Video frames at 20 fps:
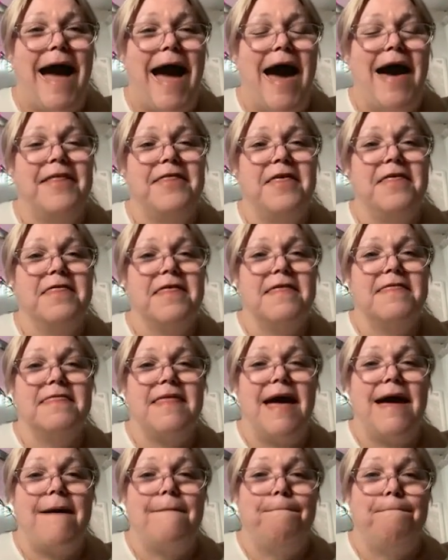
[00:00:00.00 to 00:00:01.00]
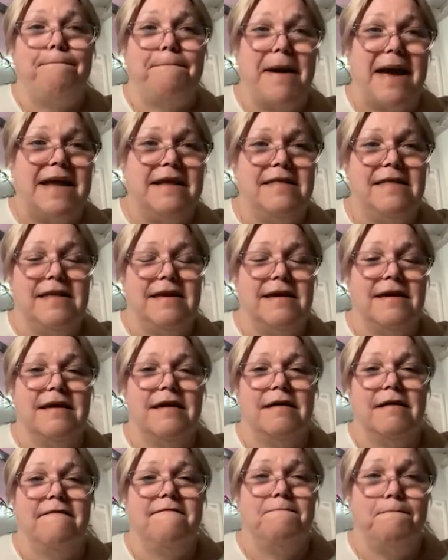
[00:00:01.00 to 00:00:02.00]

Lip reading: other than that basic,